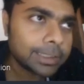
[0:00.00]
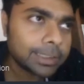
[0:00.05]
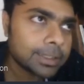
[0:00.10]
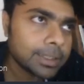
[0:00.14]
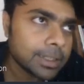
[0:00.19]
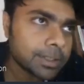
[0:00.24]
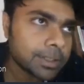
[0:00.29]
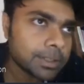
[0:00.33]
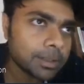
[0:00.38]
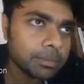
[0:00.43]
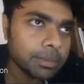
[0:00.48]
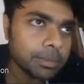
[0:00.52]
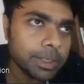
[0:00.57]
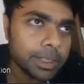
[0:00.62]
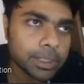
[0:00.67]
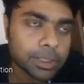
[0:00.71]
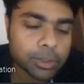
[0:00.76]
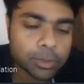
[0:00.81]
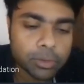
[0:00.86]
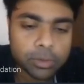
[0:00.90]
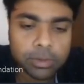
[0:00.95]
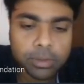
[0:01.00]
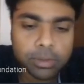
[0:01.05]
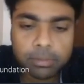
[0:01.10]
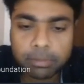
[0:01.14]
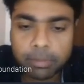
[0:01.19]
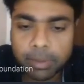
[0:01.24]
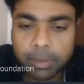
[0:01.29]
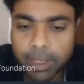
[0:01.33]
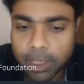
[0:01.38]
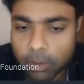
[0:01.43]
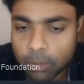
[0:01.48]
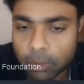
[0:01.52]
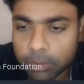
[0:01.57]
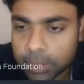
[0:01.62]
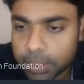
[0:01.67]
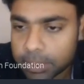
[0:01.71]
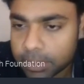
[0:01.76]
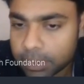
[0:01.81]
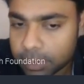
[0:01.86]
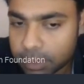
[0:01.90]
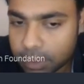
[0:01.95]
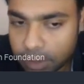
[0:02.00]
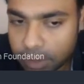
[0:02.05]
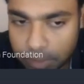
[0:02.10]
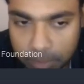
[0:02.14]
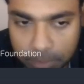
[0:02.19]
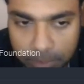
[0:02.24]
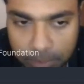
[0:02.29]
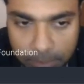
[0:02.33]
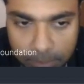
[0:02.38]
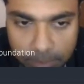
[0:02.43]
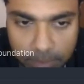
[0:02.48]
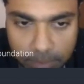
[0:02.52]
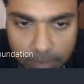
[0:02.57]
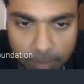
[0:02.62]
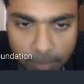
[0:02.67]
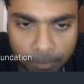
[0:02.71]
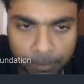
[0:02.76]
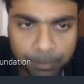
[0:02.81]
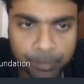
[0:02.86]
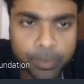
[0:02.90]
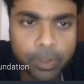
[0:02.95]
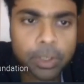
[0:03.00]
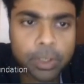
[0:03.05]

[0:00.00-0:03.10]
and the system needs to bail out these institutions.